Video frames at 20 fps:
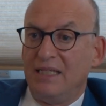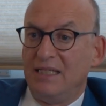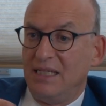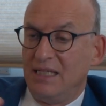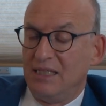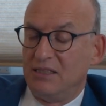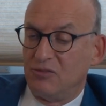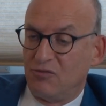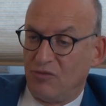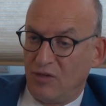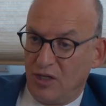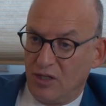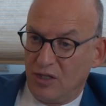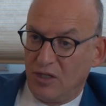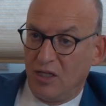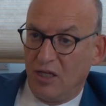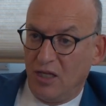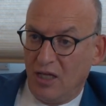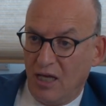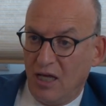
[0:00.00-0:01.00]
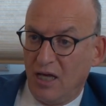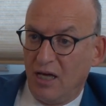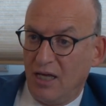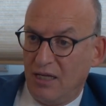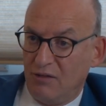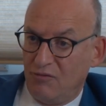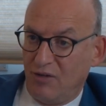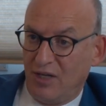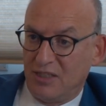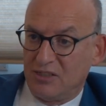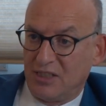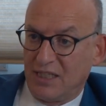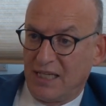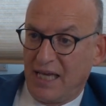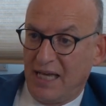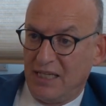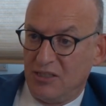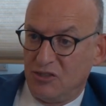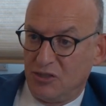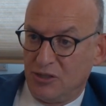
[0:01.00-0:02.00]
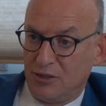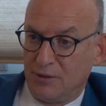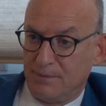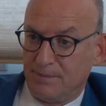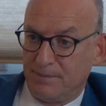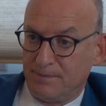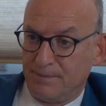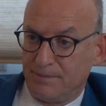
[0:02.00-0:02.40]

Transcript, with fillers: needs further uh, investigation.